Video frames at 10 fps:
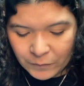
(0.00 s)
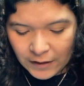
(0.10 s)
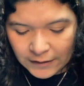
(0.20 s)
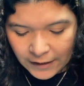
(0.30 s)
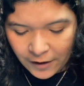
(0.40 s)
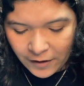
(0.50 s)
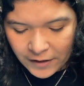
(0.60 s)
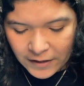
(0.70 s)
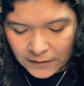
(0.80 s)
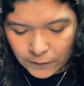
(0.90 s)
Claire
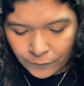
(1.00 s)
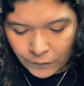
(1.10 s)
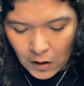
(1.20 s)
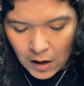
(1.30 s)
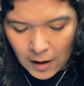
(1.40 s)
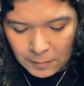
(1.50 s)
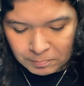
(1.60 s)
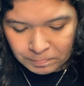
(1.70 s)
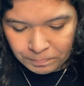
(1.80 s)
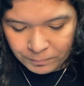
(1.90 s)
is
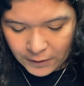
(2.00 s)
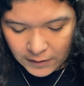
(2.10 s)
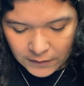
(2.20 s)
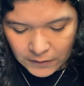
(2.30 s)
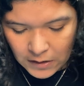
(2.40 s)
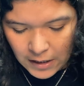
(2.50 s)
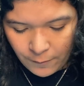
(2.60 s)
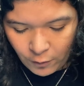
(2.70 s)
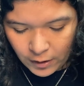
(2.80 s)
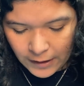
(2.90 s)
from, let's see, I
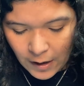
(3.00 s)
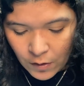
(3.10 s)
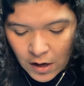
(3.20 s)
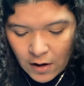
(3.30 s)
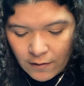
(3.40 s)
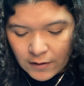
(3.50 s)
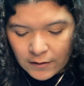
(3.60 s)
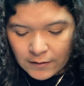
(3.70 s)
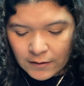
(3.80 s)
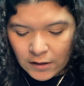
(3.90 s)
wrote it down,
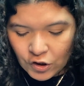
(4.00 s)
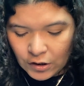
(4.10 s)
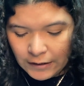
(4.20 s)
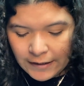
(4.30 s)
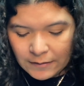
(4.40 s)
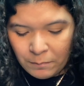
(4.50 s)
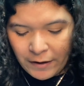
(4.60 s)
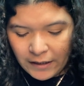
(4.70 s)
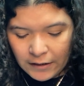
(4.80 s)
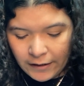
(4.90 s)
Stitch Lit
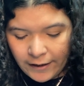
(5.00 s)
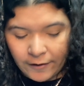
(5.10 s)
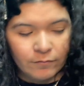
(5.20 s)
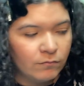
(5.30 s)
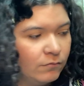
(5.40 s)
by Claire.